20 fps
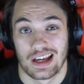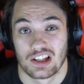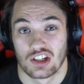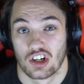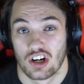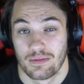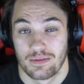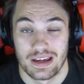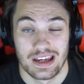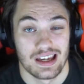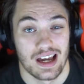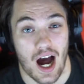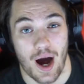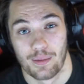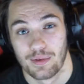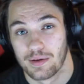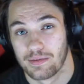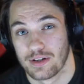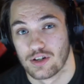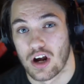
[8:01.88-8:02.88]
it's going to be. I'm
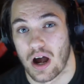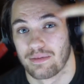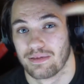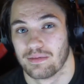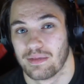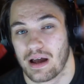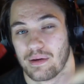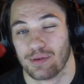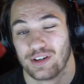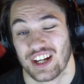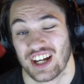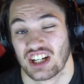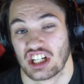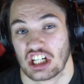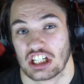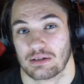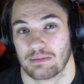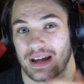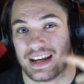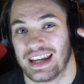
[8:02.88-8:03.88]
going to be dropping my
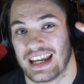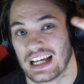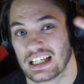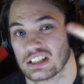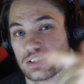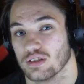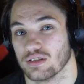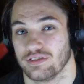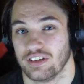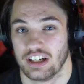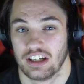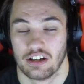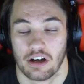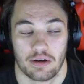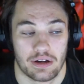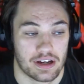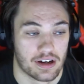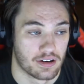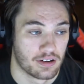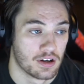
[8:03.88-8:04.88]
predictions in my next little video
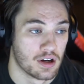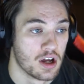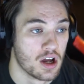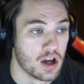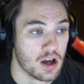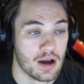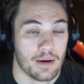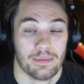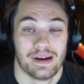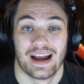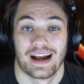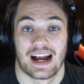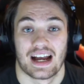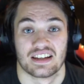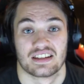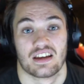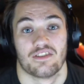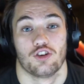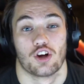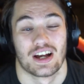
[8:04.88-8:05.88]
here. But yeah,
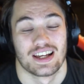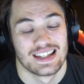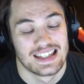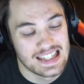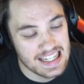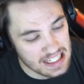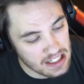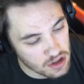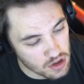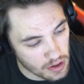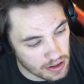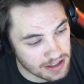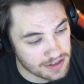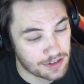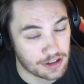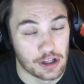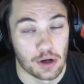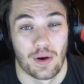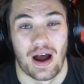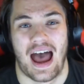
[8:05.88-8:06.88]
guys, if you guys did enjoy this
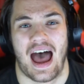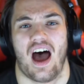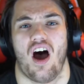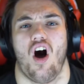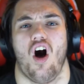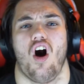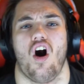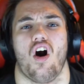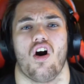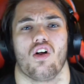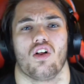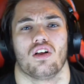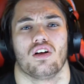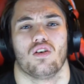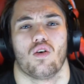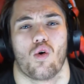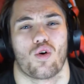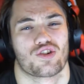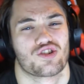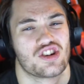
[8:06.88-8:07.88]
video at all,
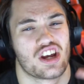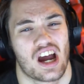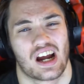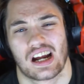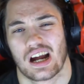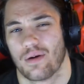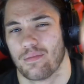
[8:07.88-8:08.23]
or check